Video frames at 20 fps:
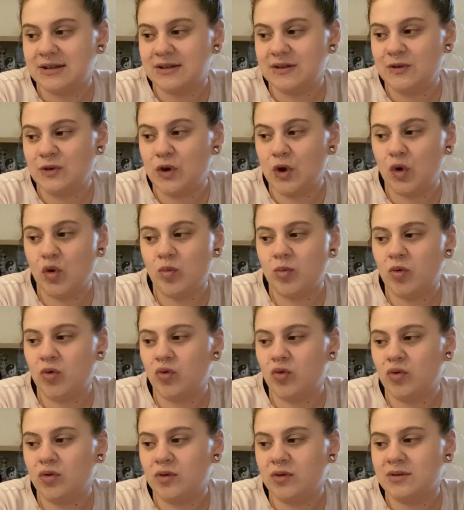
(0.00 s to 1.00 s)

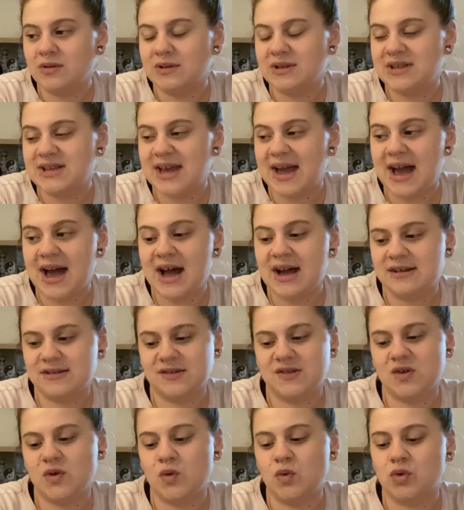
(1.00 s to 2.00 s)
noble
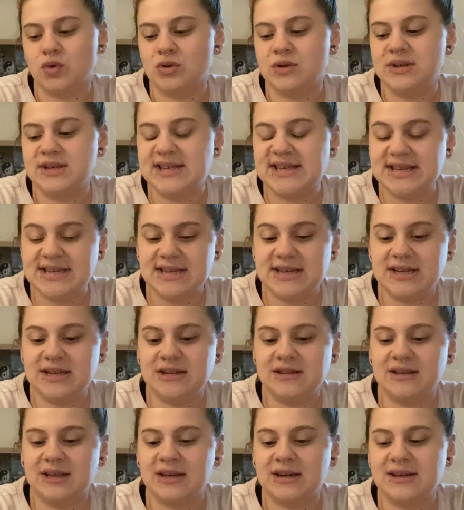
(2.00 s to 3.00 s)
task or
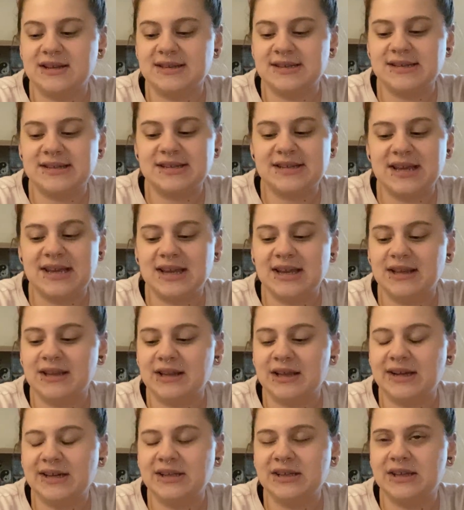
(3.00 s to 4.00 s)
deed that isn't taken
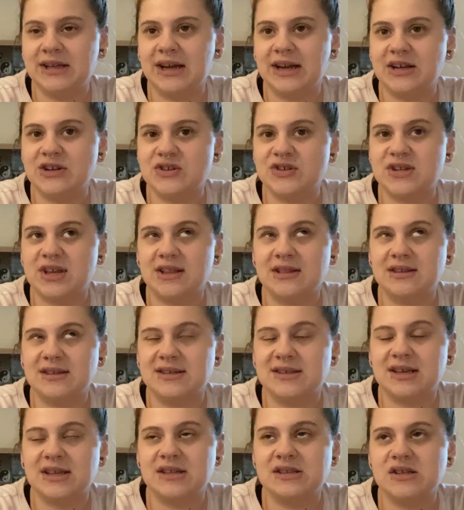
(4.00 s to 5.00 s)
lightly. I just get this
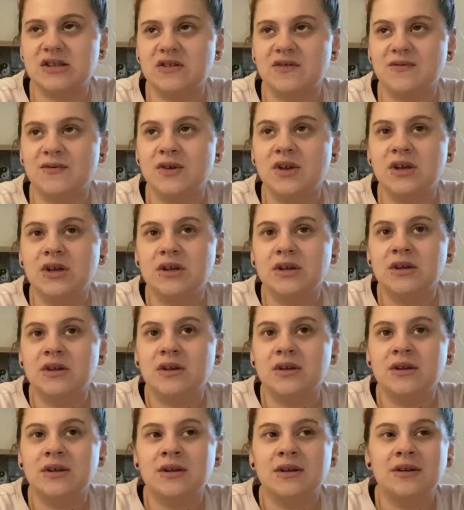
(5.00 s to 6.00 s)
sense of,
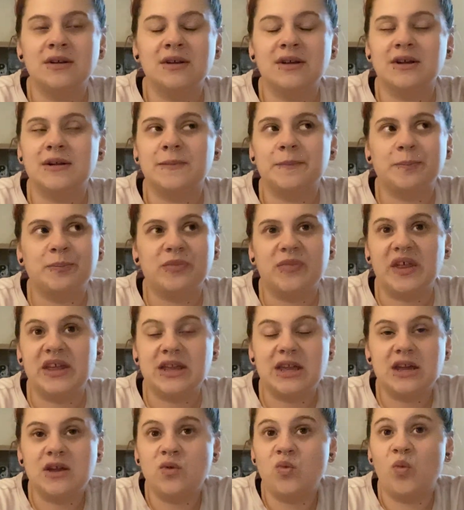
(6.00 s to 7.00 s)

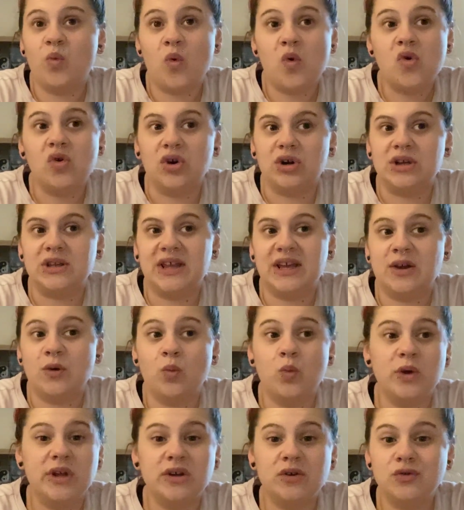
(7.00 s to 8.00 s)
like in war, like
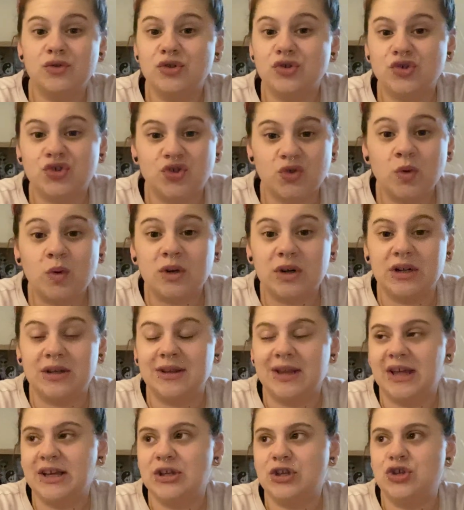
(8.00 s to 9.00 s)
wield your sword.
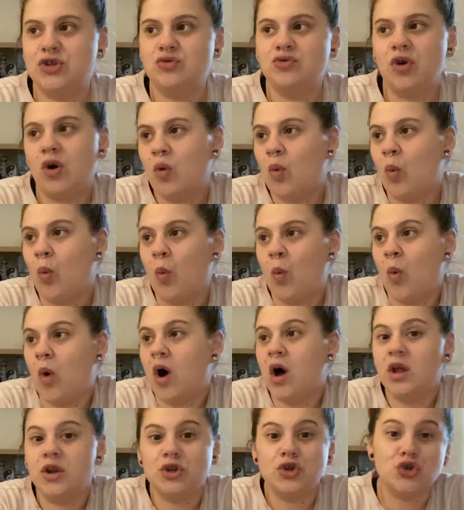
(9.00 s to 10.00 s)
Like you don't
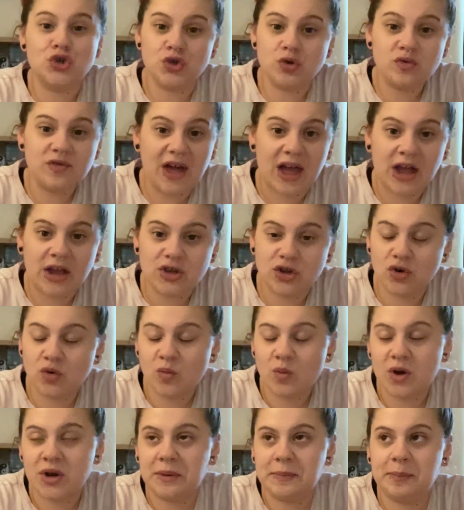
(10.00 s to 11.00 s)
want to do that, you don't
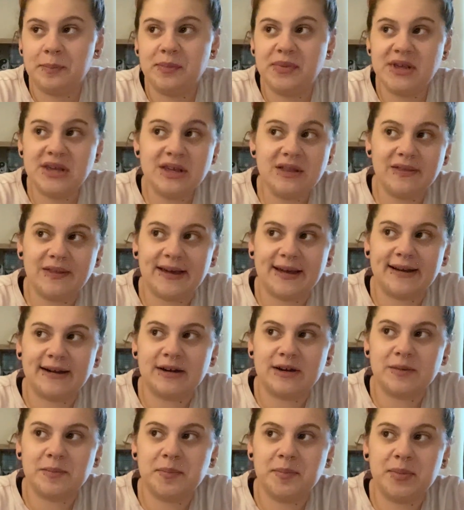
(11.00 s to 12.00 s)
want to be
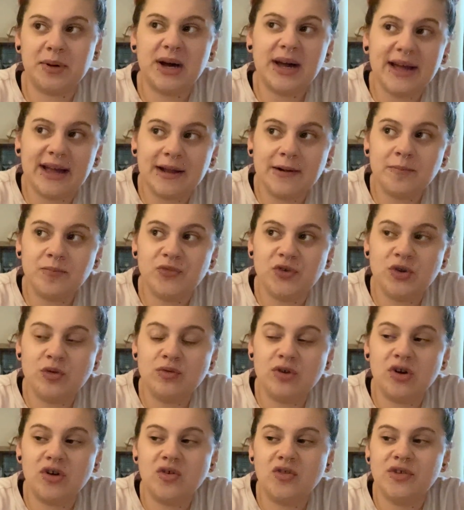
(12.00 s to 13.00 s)
there, but you
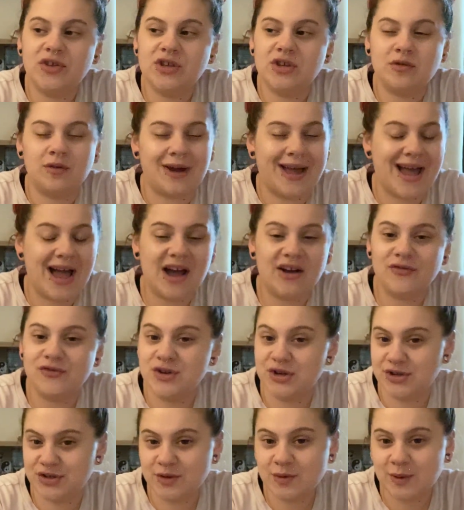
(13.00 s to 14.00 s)
know that you have
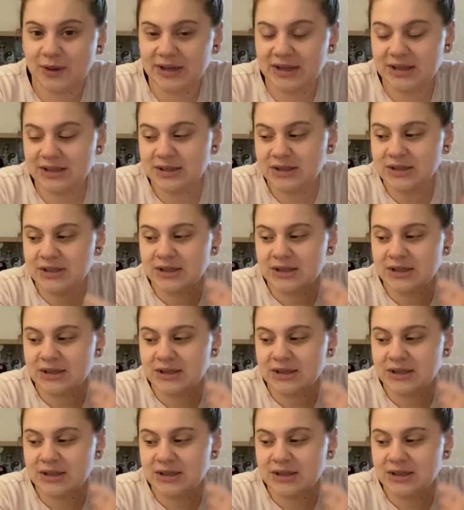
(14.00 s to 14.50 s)
to do it.